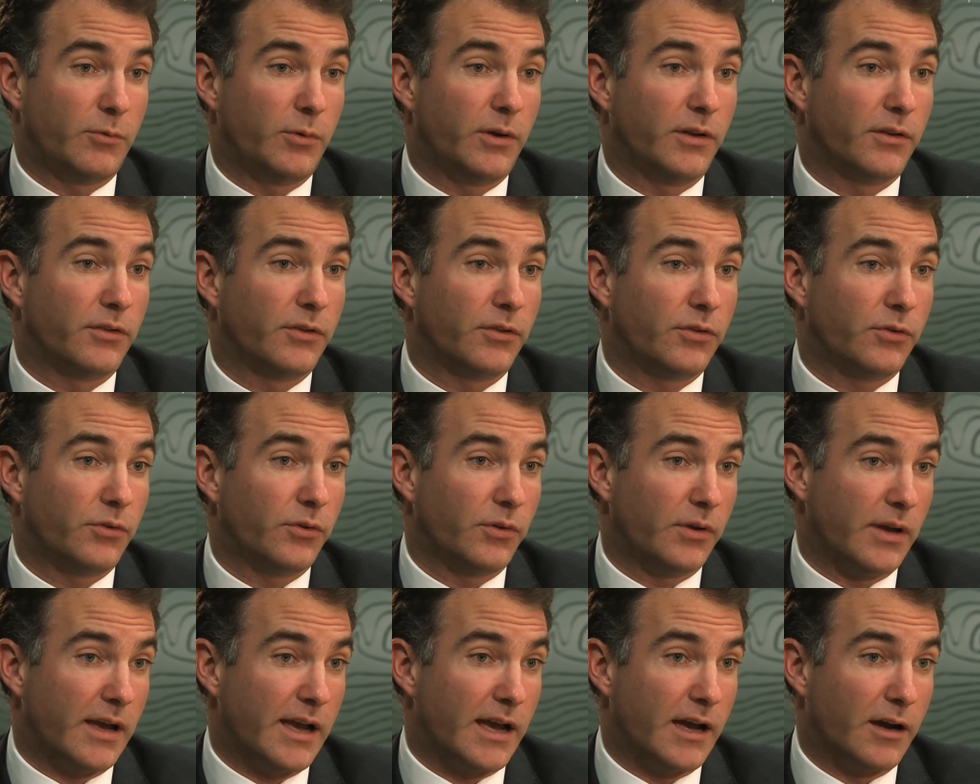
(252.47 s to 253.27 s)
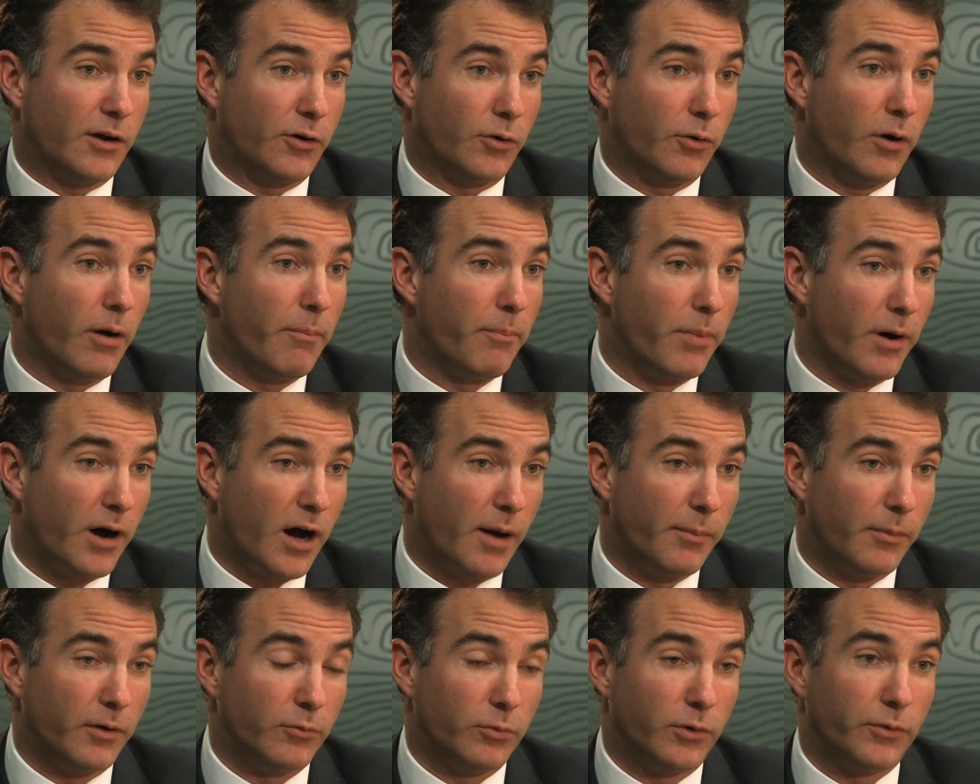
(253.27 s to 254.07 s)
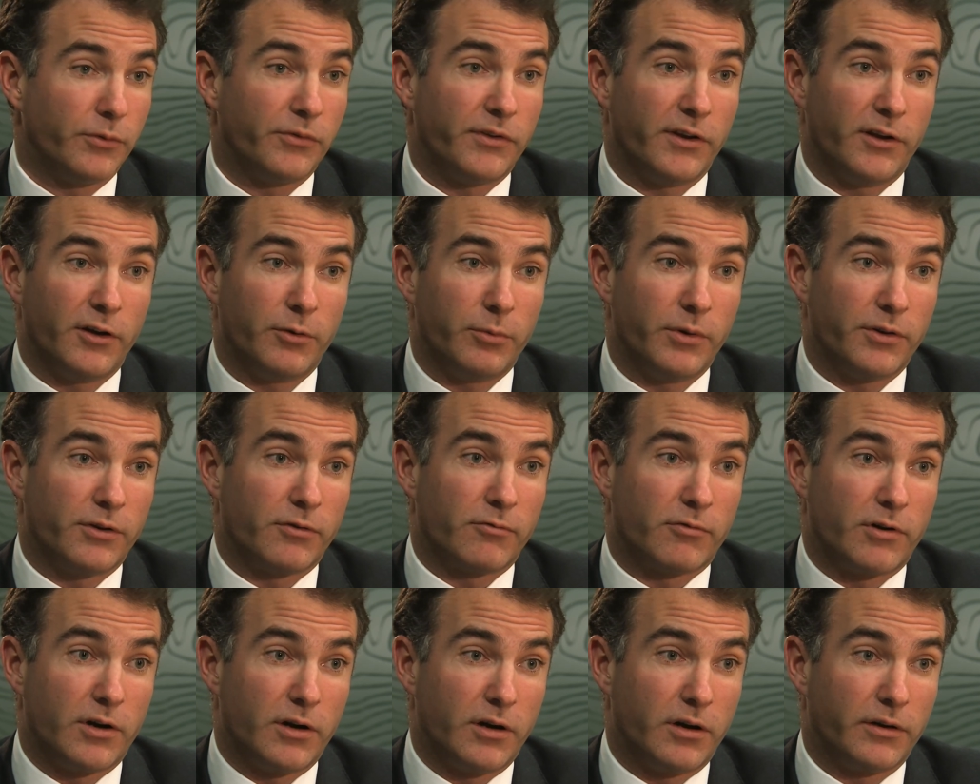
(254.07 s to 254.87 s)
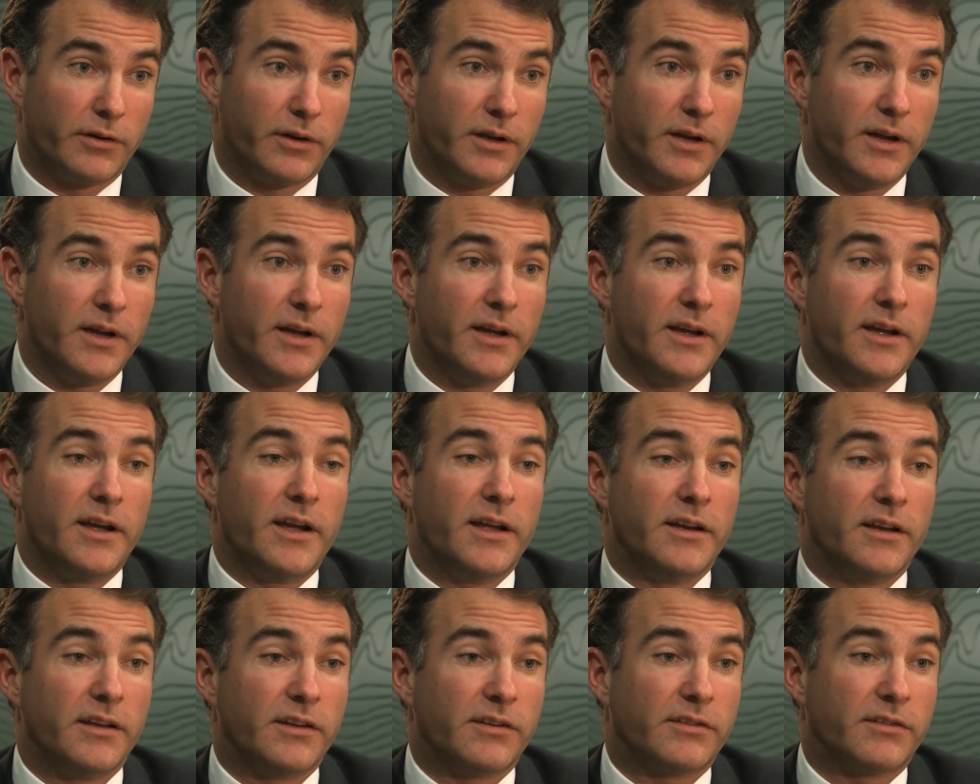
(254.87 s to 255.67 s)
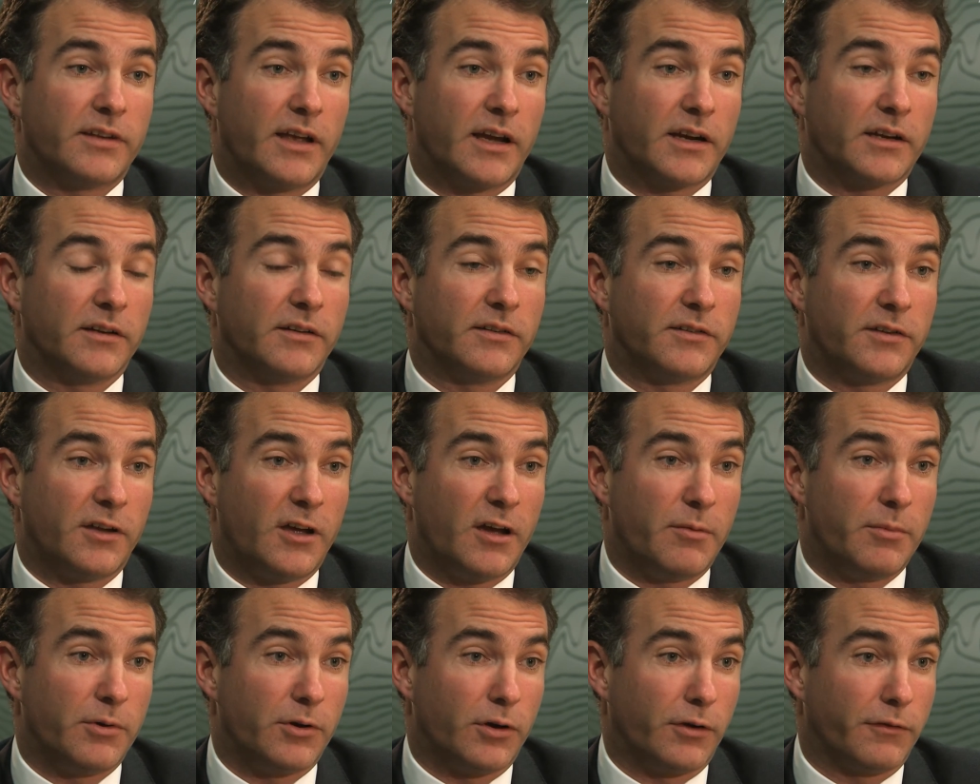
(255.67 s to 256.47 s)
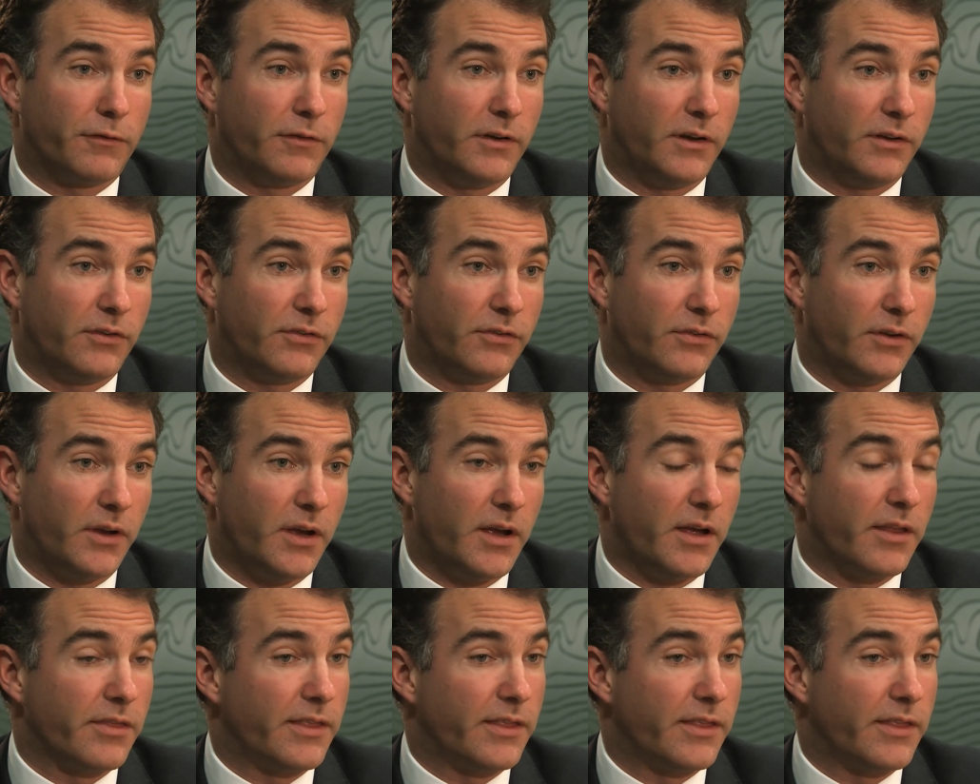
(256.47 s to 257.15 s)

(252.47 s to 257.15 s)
with how Obama will deal with Iran in his second term in office.